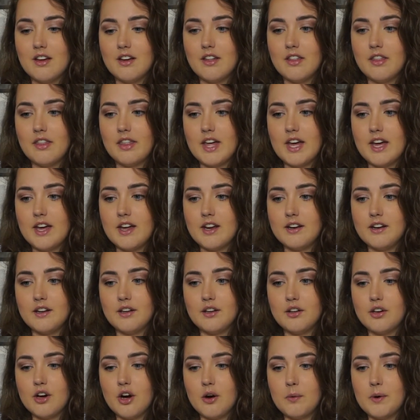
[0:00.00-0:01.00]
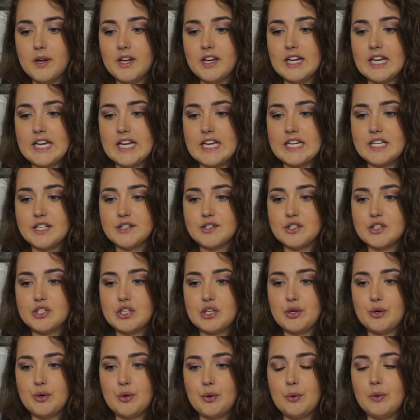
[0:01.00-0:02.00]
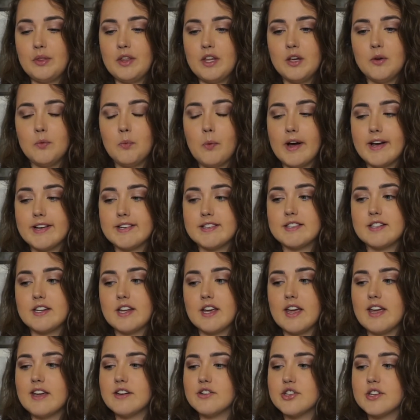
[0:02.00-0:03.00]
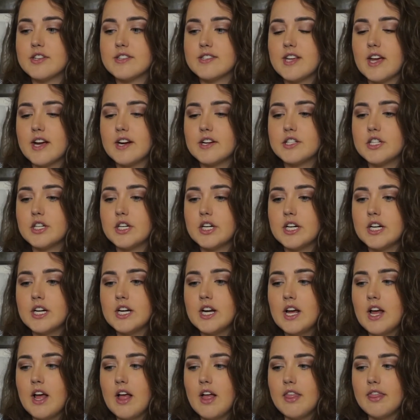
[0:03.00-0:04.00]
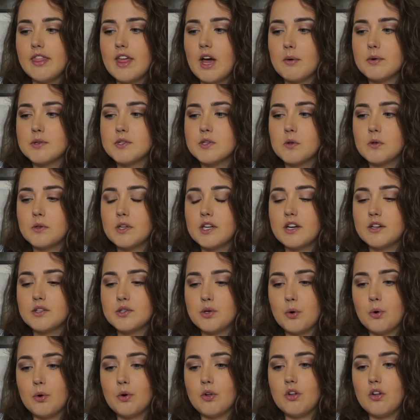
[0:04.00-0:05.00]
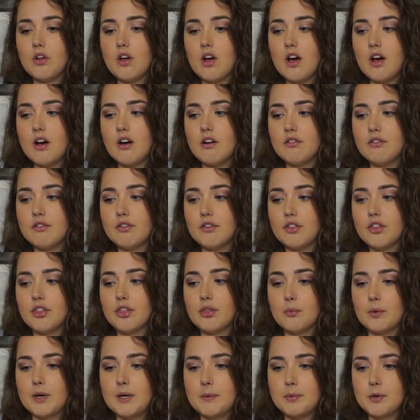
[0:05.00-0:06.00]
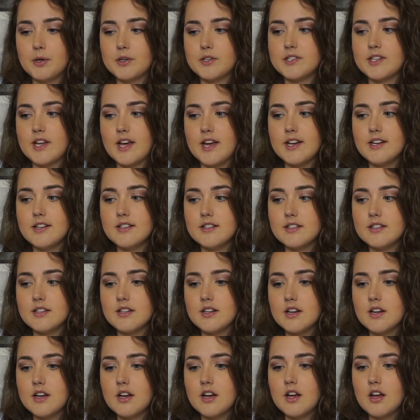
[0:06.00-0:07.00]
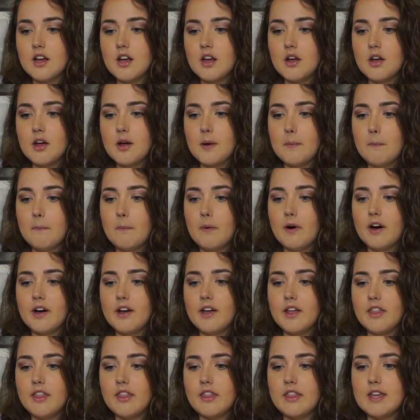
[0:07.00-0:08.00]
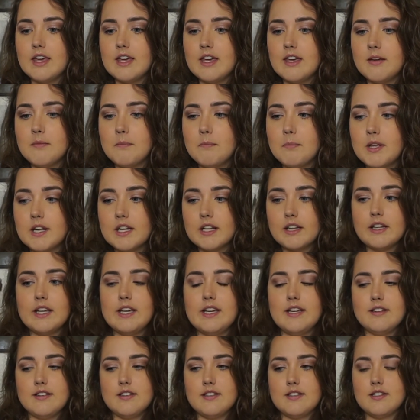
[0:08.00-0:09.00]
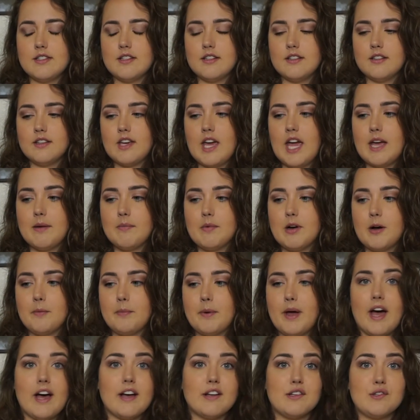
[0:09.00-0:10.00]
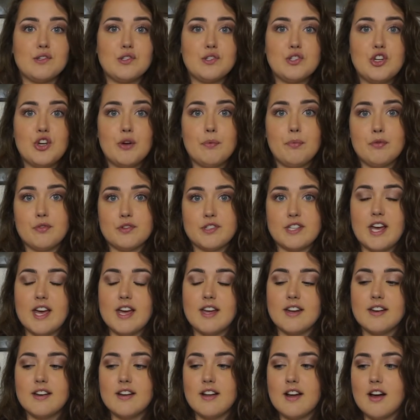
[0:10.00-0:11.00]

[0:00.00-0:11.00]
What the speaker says: Then going into the West Asia sector, that was only a total of 3%, but the Middle East came up as 2%.